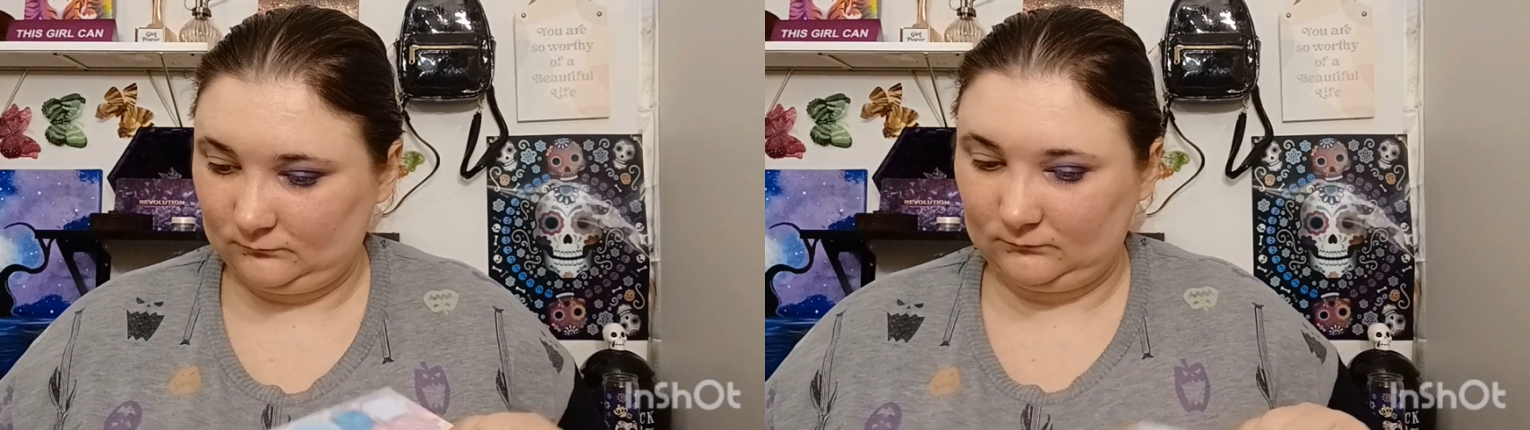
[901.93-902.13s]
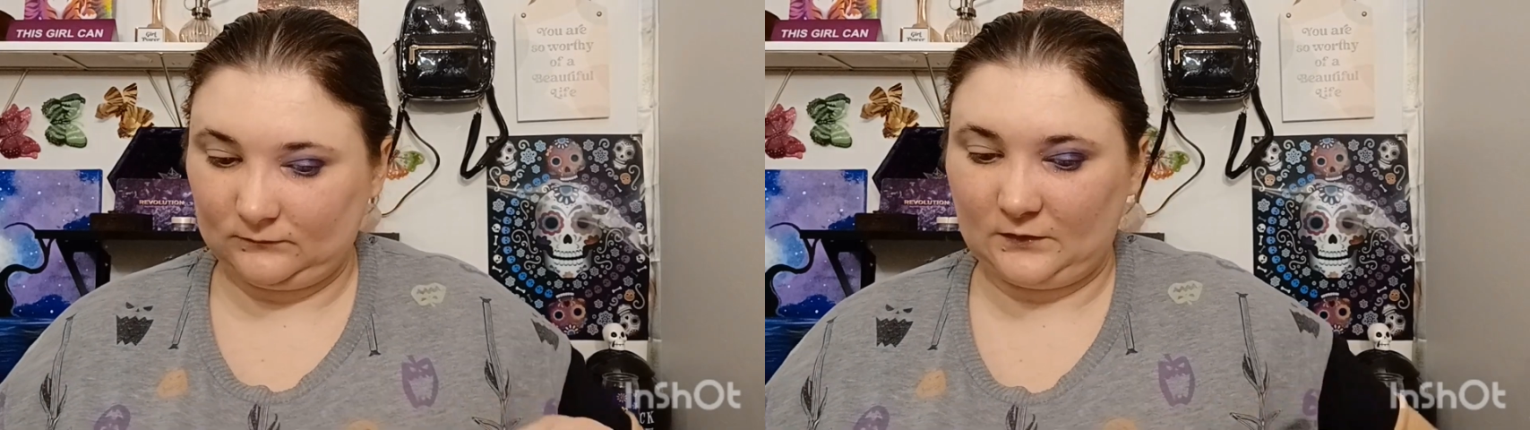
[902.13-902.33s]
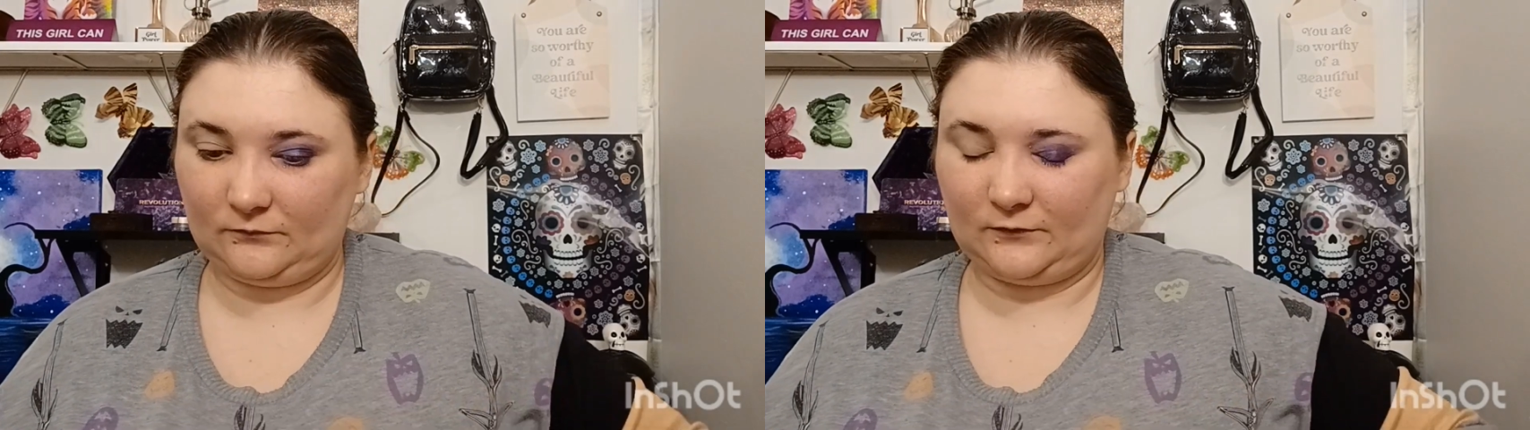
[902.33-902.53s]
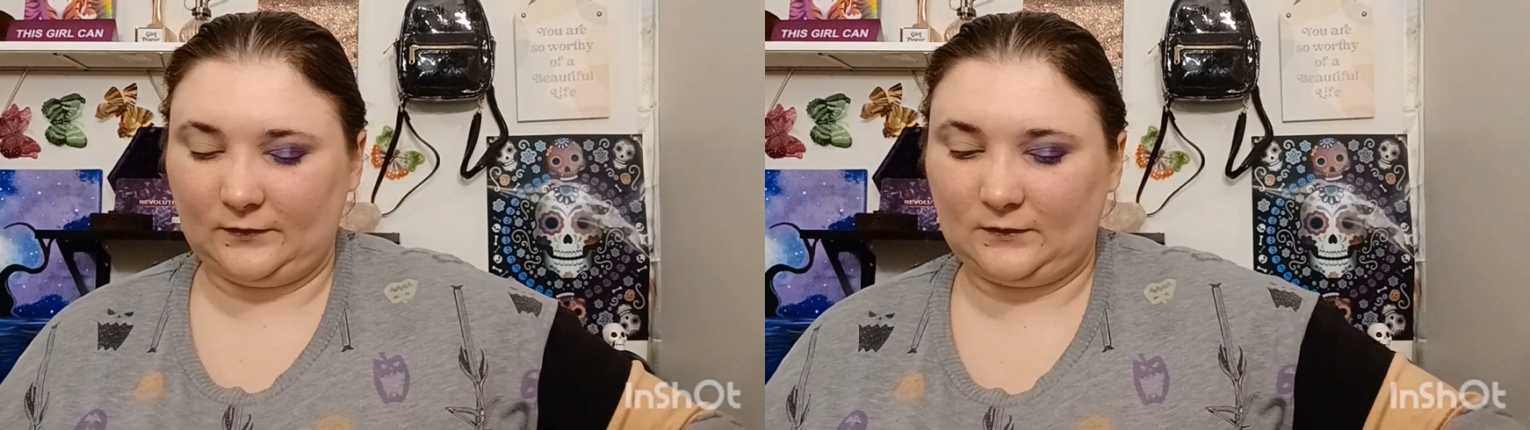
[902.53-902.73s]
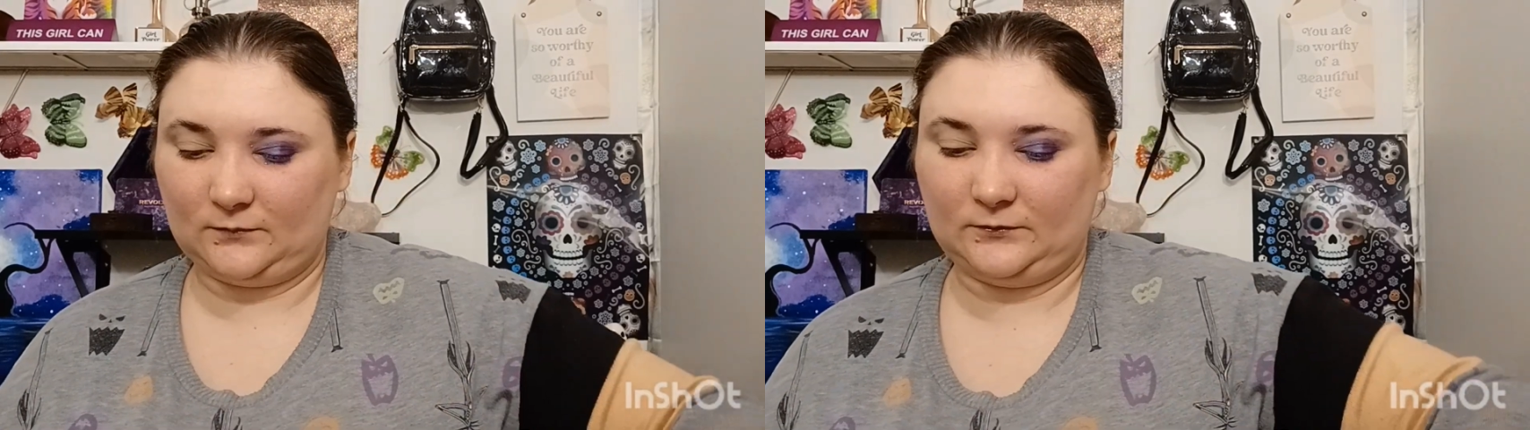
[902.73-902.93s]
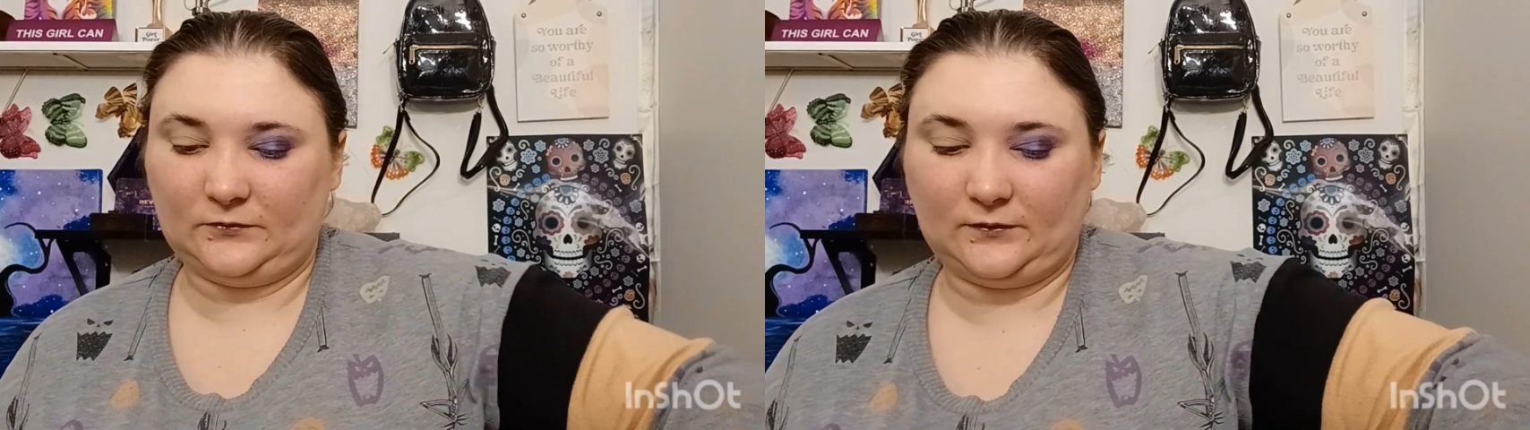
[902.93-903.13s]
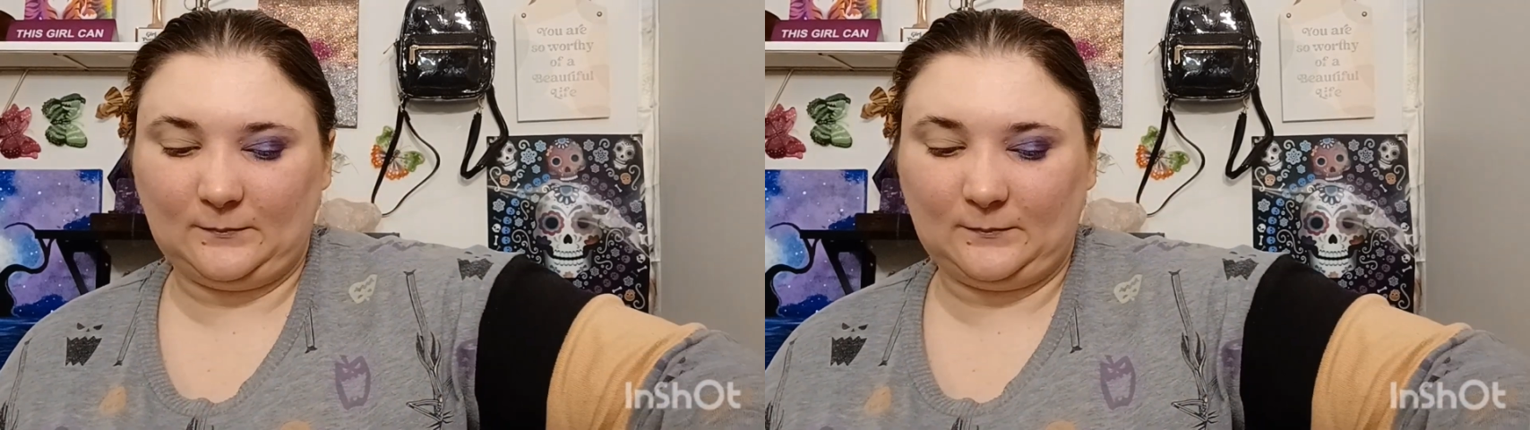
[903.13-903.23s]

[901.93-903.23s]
This really crumbles really